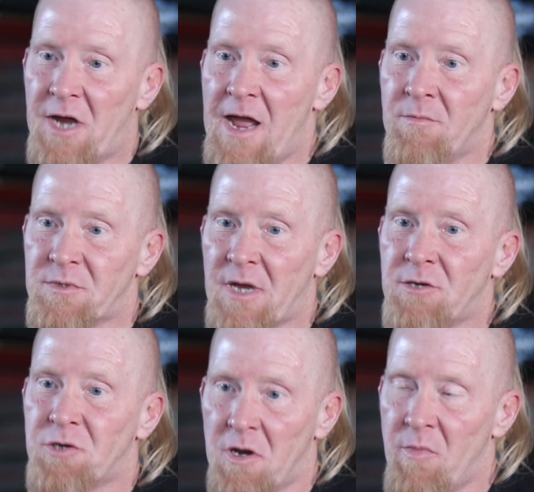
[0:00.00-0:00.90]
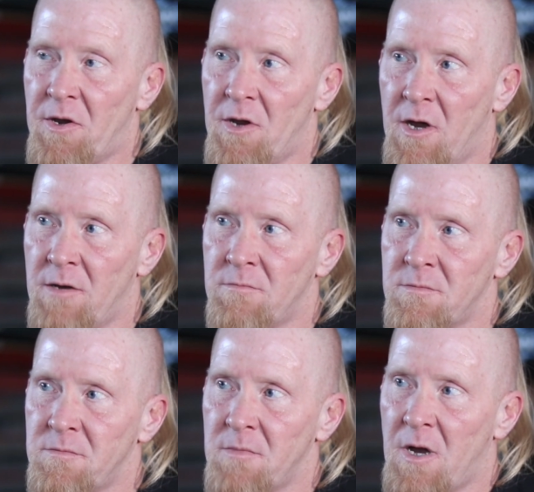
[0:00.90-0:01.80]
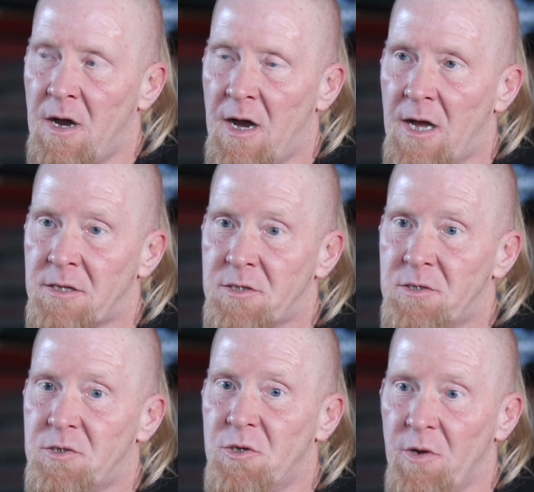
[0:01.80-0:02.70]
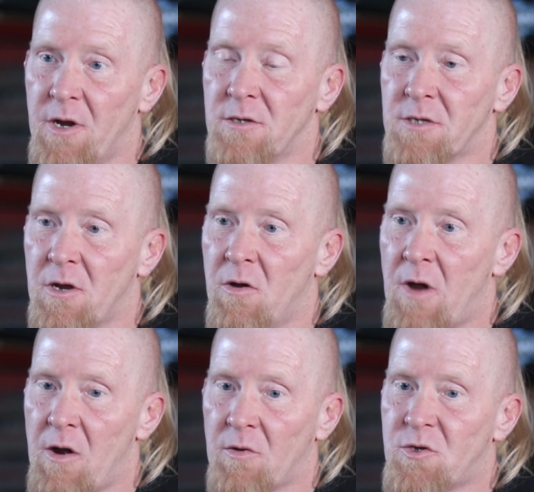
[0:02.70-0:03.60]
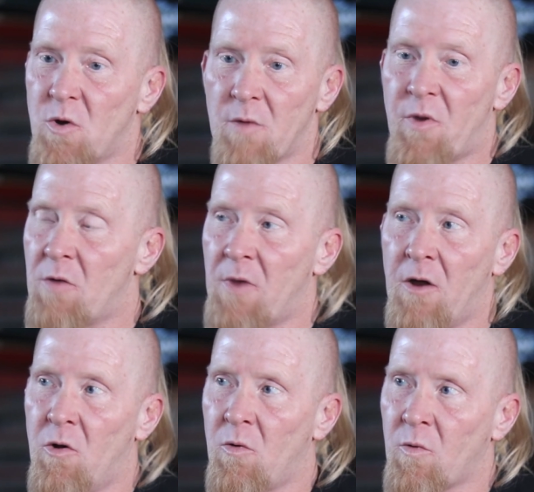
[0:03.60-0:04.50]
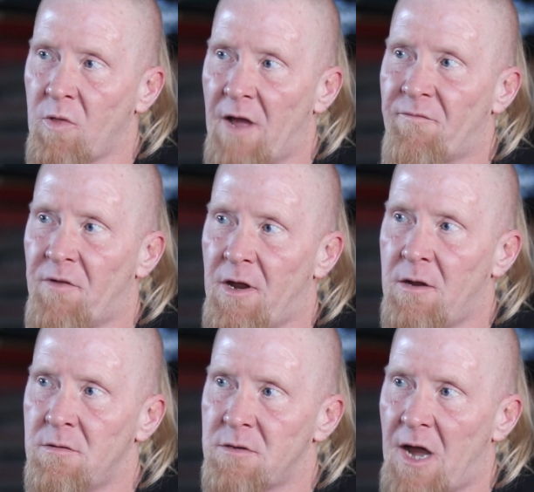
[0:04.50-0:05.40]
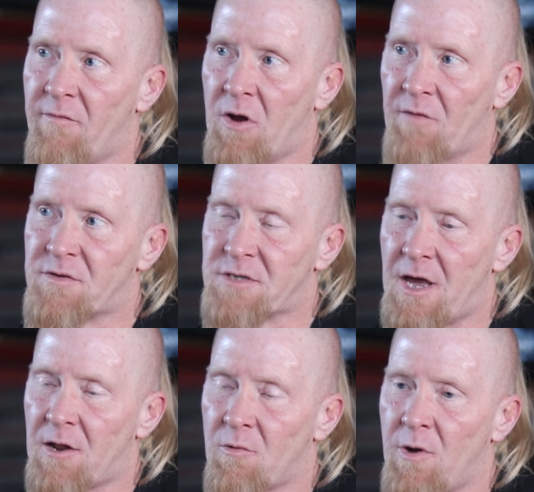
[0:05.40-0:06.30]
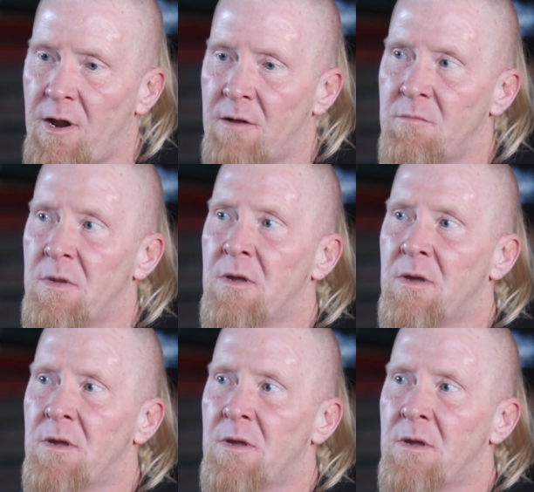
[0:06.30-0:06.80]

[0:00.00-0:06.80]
times I should have been done. 2 years ago, I tore apart my whole left knee, diving off the side of the ring.